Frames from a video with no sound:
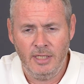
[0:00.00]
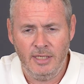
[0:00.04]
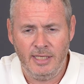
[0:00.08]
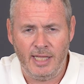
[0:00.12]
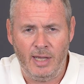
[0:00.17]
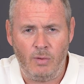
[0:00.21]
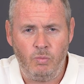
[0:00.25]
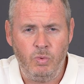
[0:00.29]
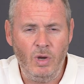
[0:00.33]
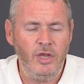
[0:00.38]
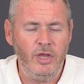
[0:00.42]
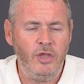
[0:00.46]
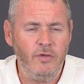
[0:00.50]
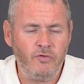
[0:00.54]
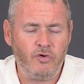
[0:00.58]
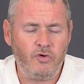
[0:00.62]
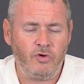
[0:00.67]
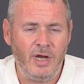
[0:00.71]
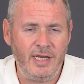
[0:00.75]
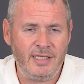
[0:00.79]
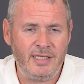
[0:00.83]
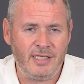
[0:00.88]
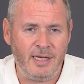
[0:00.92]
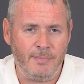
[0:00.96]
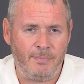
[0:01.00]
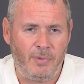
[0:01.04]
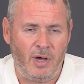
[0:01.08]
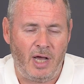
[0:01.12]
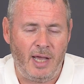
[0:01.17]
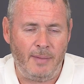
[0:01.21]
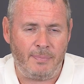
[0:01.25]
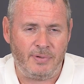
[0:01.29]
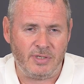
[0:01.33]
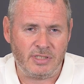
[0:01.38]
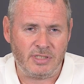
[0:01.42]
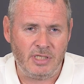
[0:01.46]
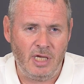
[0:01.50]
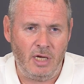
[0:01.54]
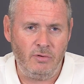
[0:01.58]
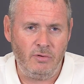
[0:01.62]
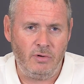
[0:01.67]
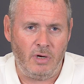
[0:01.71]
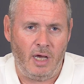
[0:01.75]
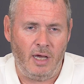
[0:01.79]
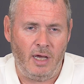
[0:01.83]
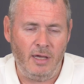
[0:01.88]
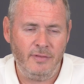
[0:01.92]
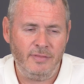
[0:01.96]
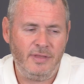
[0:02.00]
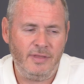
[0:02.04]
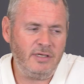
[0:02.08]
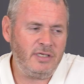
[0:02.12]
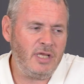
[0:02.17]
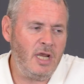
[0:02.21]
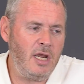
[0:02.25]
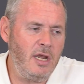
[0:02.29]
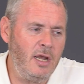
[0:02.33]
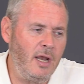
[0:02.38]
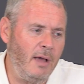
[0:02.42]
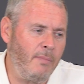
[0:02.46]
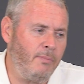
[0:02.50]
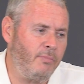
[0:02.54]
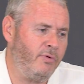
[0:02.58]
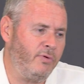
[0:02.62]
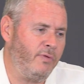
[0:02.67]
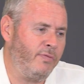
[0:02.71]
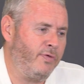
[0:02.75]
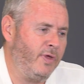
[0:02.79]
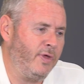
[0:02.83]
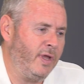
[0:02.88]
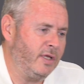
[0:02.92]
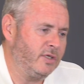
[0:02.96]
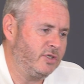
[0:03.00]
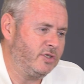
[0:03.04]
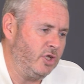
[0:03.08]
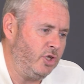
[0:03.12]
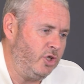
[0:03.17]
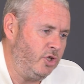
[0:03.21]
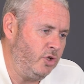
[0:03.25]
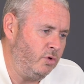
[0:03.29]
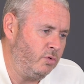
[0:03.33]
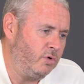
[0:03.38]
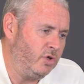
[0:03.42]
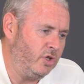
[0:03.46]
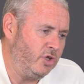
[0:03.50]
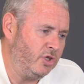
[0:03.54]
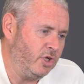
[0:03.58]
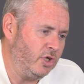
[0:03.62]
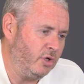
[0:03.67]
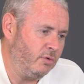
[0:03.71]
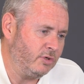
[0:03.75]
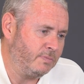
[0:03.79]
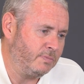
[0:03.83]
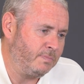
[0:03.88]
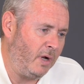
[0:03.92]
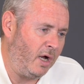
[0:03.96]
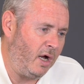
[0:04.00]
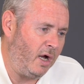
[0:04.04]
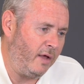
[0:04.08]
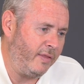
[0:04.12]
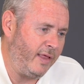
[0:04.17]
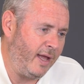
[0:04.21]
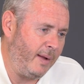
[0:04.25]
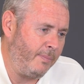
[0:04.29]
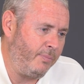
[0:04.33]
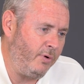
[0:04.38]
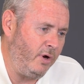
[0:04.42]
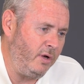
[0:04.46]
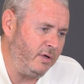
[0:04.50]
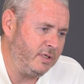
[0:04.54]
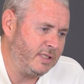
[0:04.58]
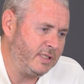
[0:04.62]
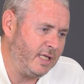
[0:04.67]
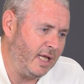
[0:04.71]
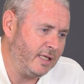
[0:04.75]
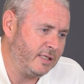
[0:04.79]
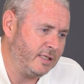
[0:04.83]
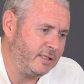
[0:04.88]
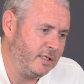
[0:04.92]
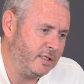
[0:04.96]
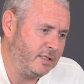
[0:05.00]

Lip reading: Now, when you've created a buyer persona, there's a number of things that you can do as part of that process.